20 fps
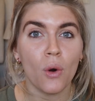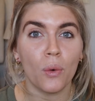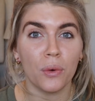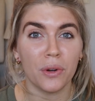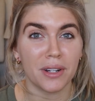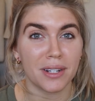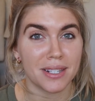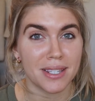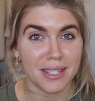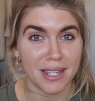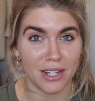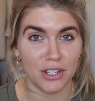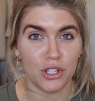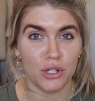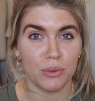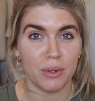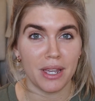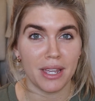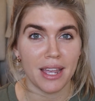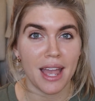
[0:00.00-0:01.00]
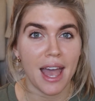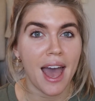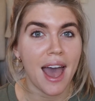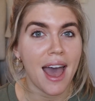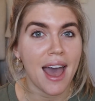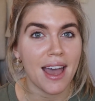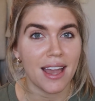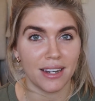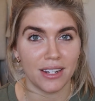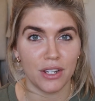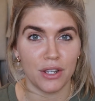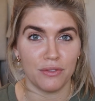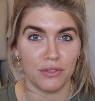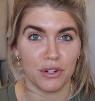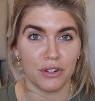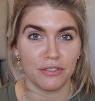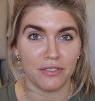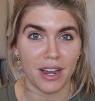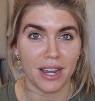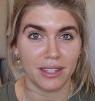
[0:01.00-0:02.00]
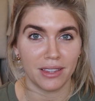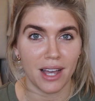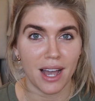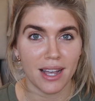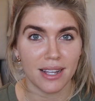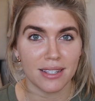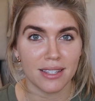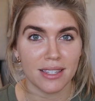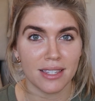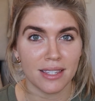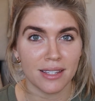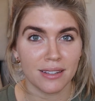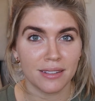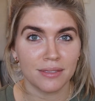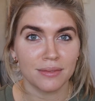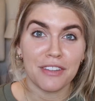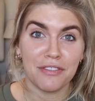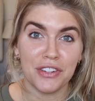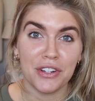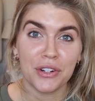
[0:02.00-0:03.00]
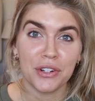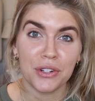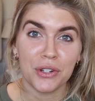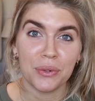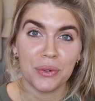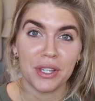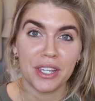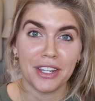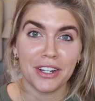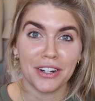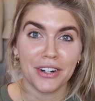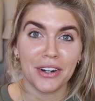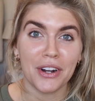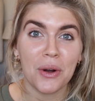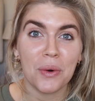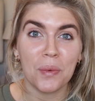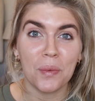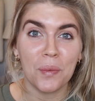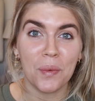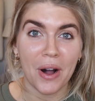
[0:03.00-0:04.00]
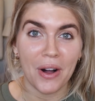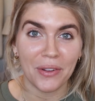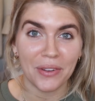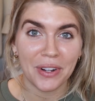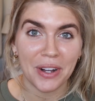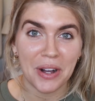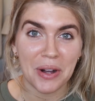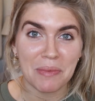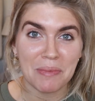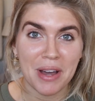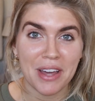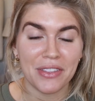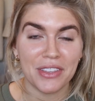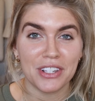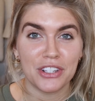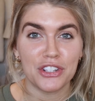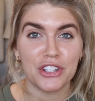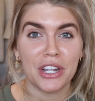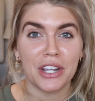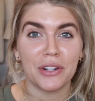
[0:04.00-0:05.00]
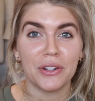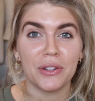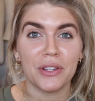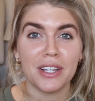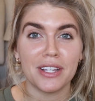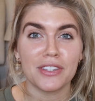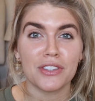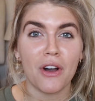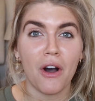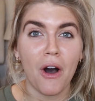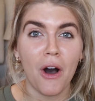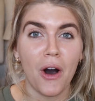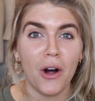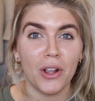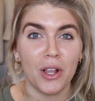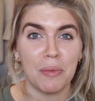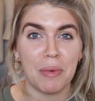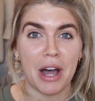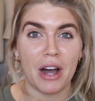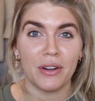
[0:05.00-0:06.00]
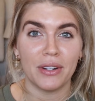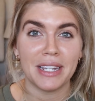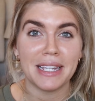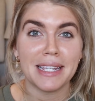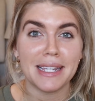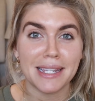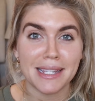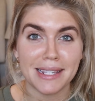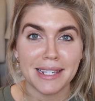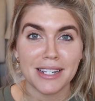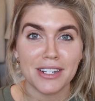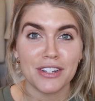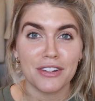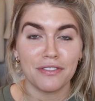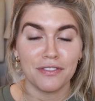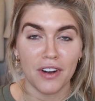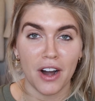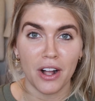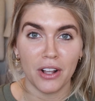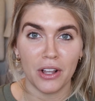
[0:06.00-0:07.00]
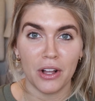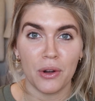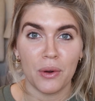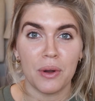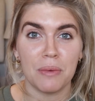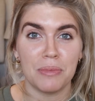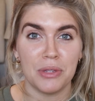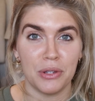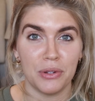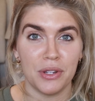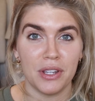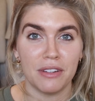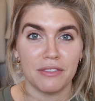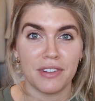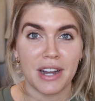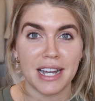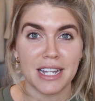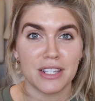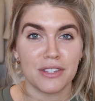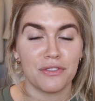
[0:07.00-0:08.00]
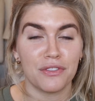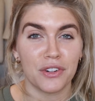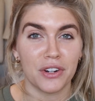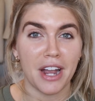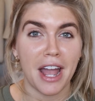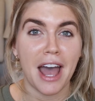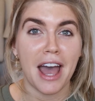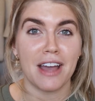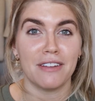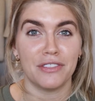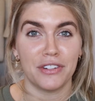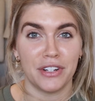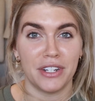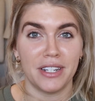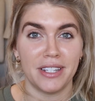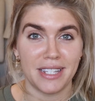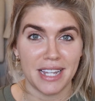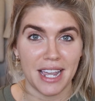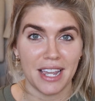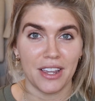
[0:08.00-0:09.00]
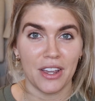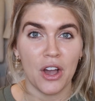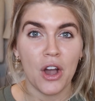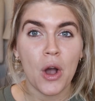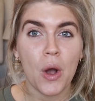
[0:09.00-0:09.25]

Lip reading: or accentuate any of your fine lines. If you're new here, welcome. This channel is all about easy to follow beauty advice for everyday